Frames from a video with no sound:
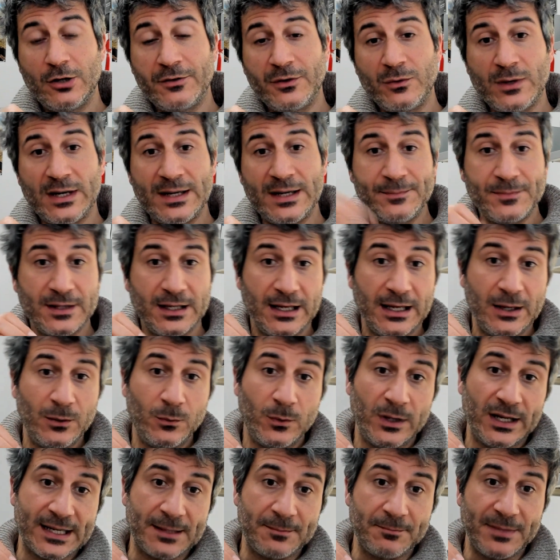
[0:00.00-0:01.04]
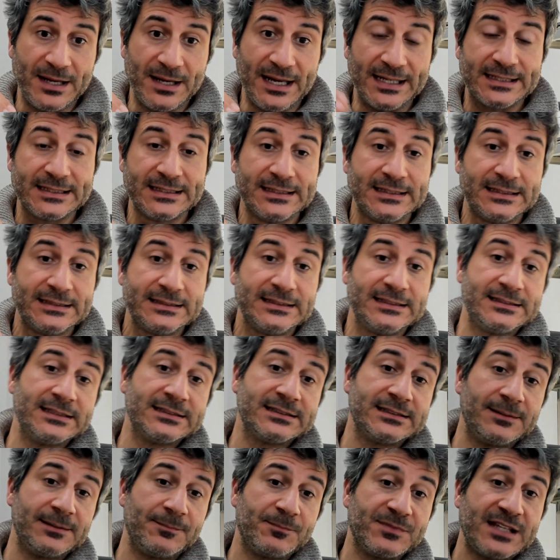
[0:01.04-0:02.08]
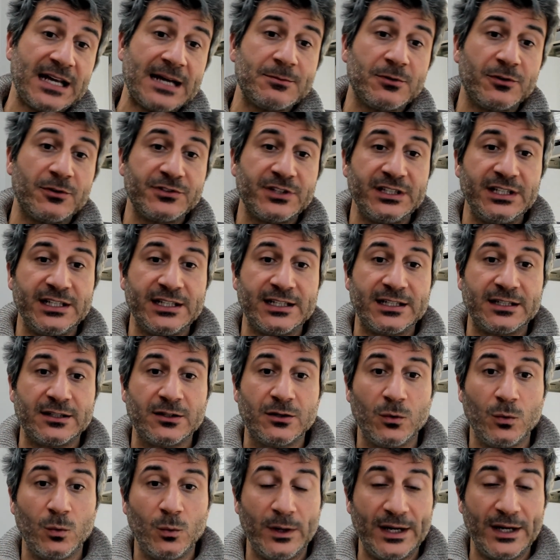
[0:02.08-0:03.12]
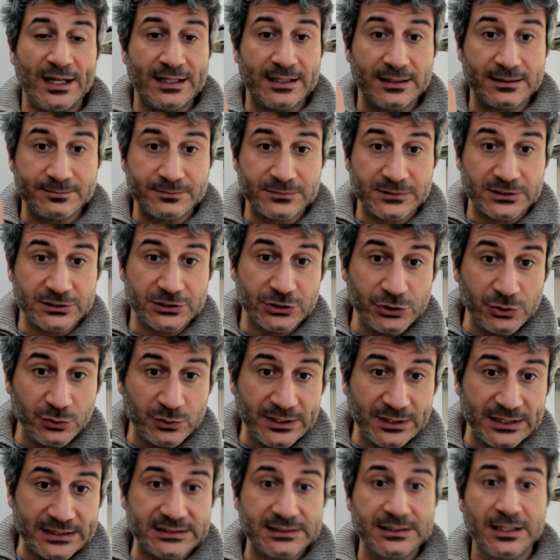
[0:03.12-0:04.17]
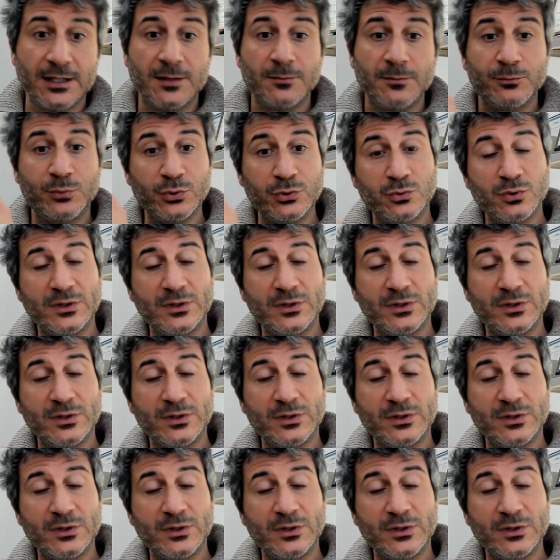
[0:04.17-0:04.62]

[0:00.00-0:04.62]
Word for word: everyone and welcome back. This is the time of the year when students put